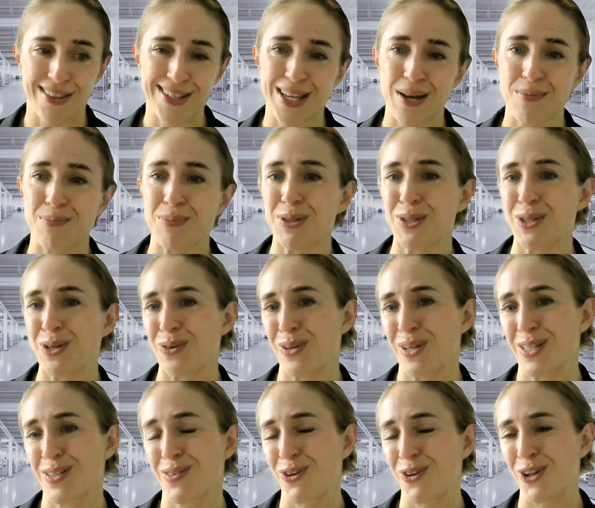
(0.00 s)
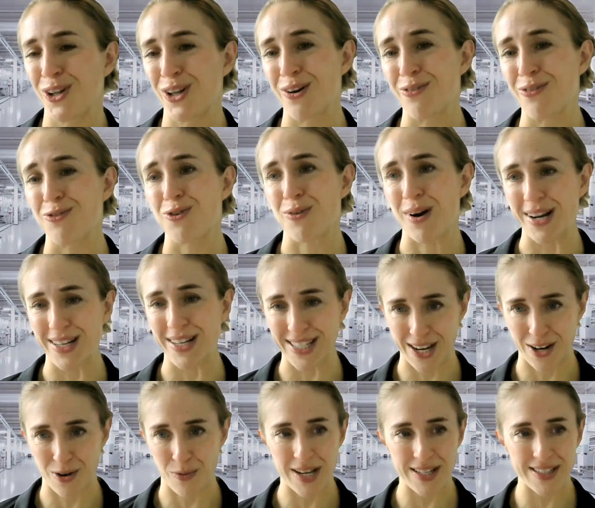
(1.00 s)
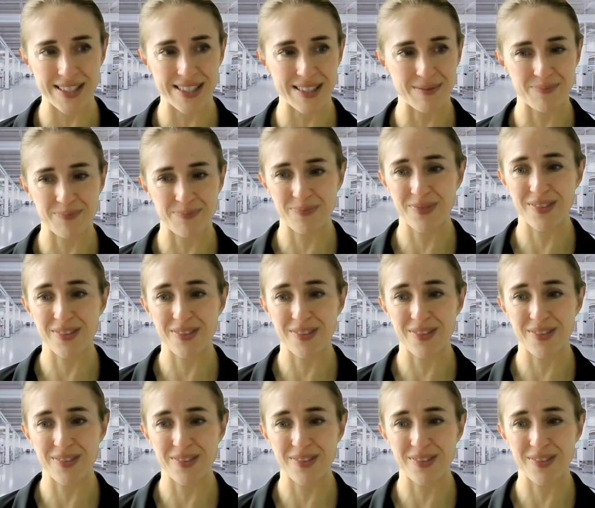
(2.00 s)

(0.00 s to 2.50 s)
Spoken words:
this episode is full of great takeaways.